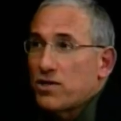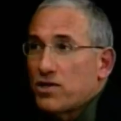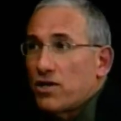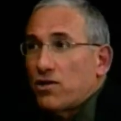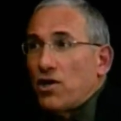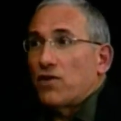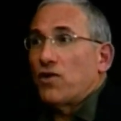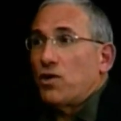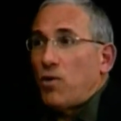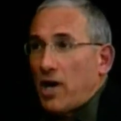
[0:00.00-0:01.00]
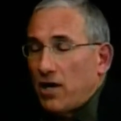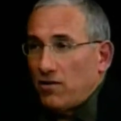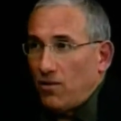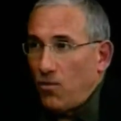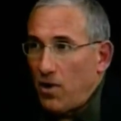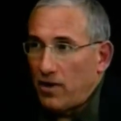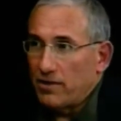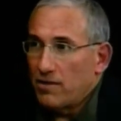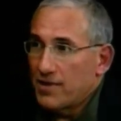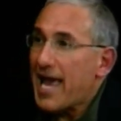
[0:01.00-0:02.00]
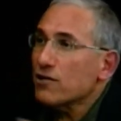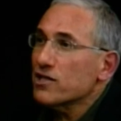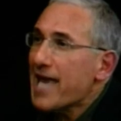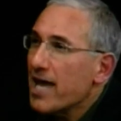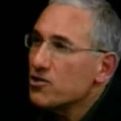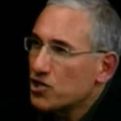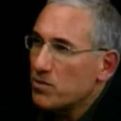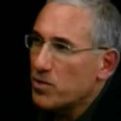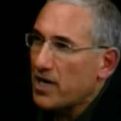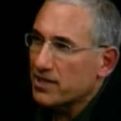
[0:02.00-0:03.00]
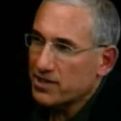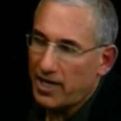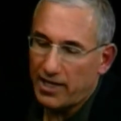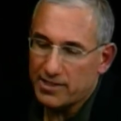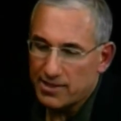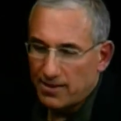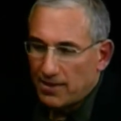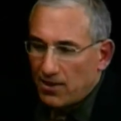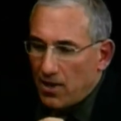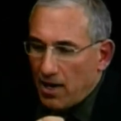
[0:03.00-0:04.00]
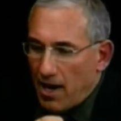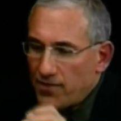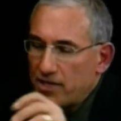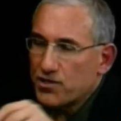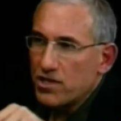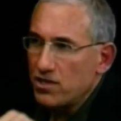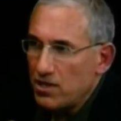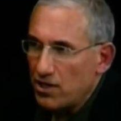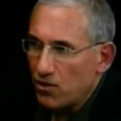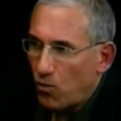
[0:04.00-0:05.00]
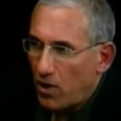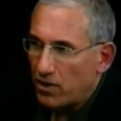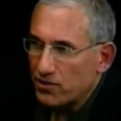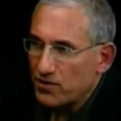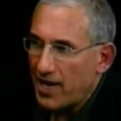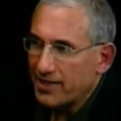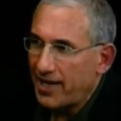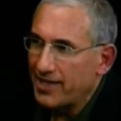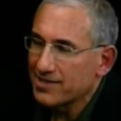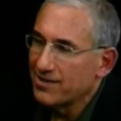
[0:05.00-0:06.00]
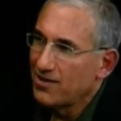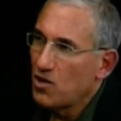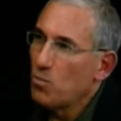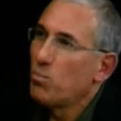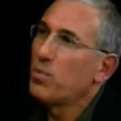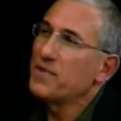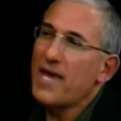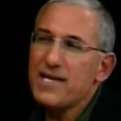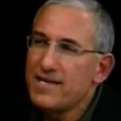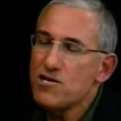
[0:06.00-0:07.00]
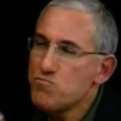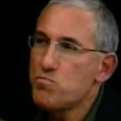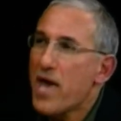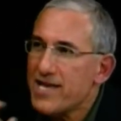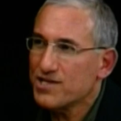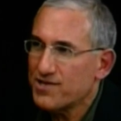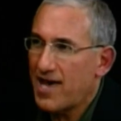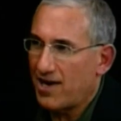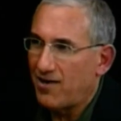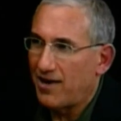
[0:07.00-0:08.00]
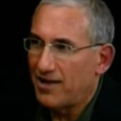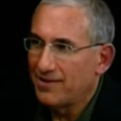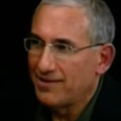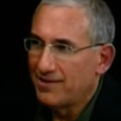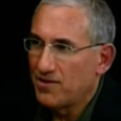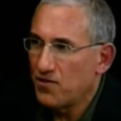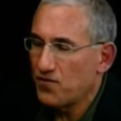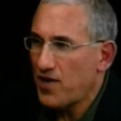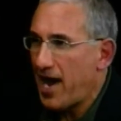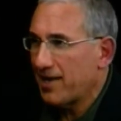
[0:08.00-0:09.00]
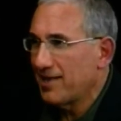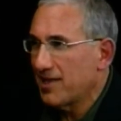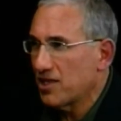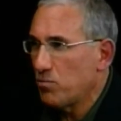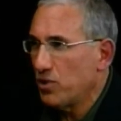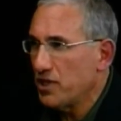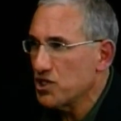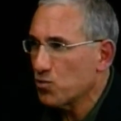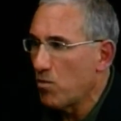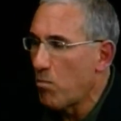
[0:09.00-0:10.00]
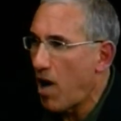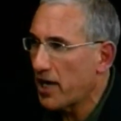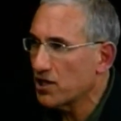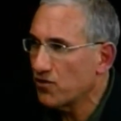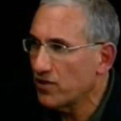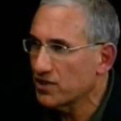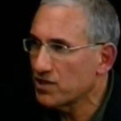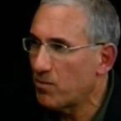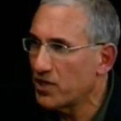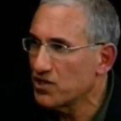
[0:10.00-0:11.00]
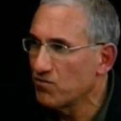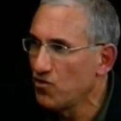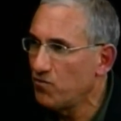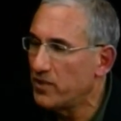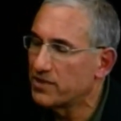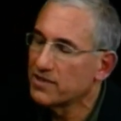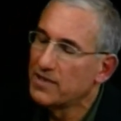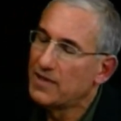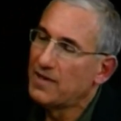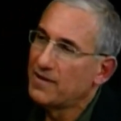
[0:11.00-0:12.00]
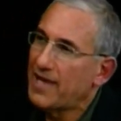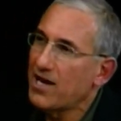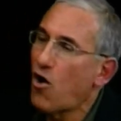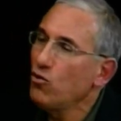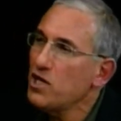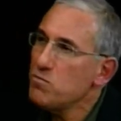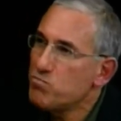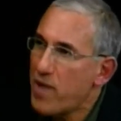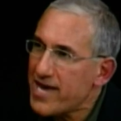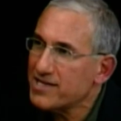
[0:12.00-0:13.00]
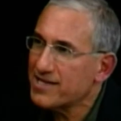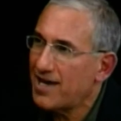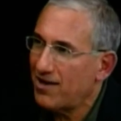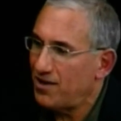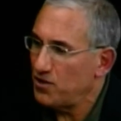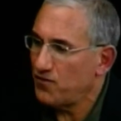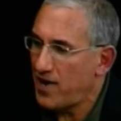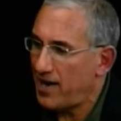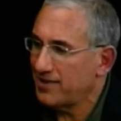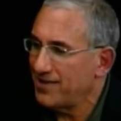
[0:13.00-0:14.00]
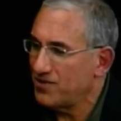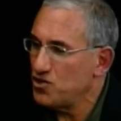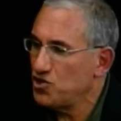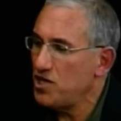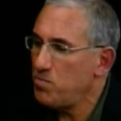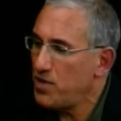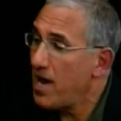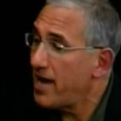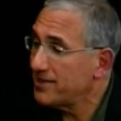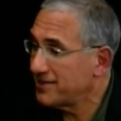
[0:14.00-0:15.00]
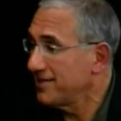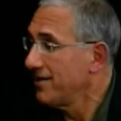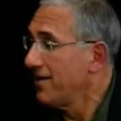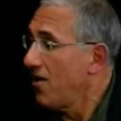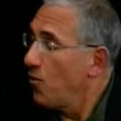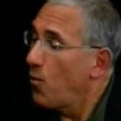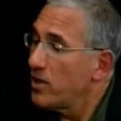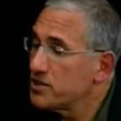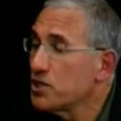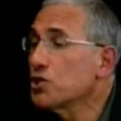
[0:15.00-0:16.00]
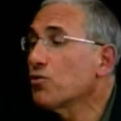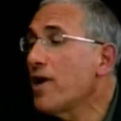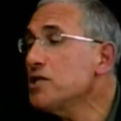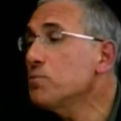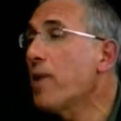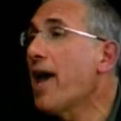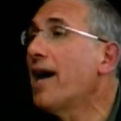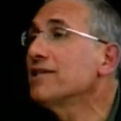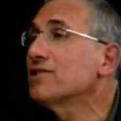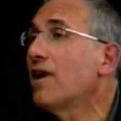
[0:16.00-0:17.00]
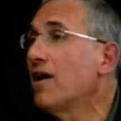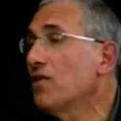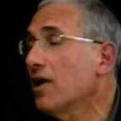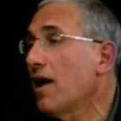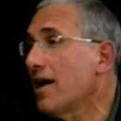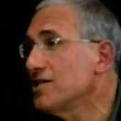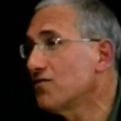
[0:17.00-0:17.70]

they're going to require a warrant. They actually had a G P S case, and they said you needed a warrant in that case, but they didn't base that on the fact that the police were monitoring somebody's movements. They only based that on the fact that the G P S was a trespass on the guy's